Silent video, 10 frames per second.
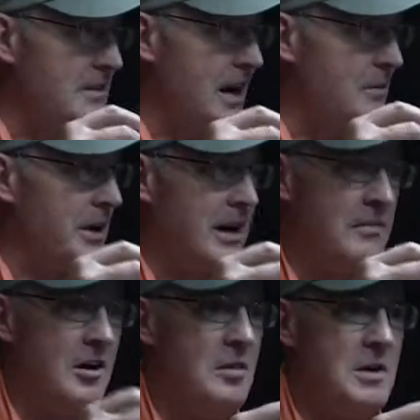I
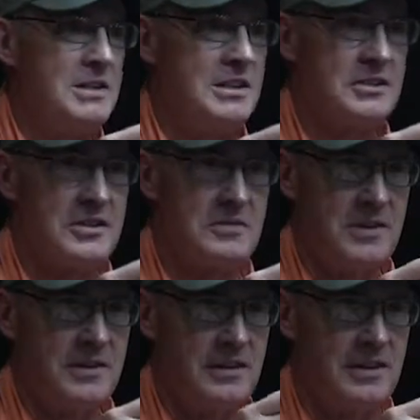recover all my scissors
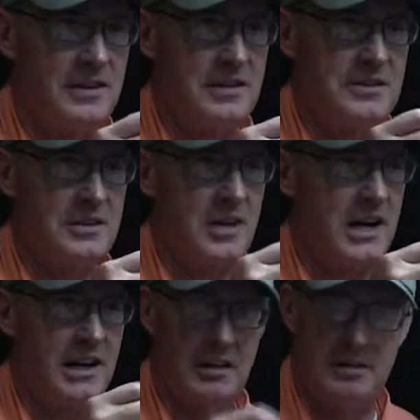with, and it's a
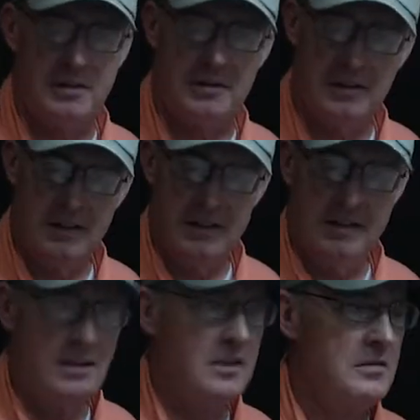great little tool,
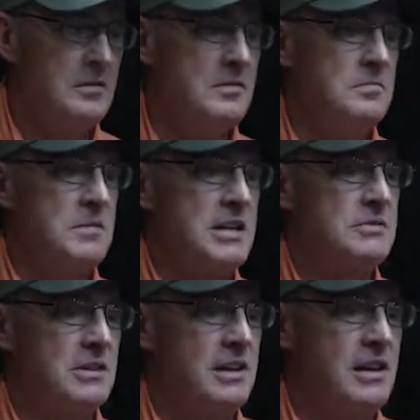the best
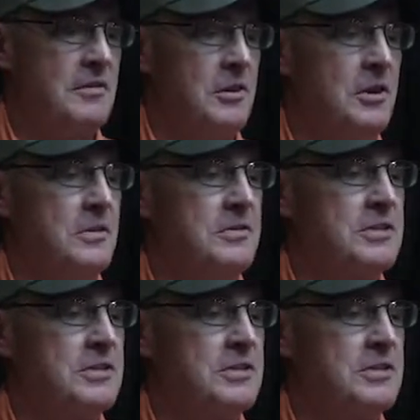one you'll ever own.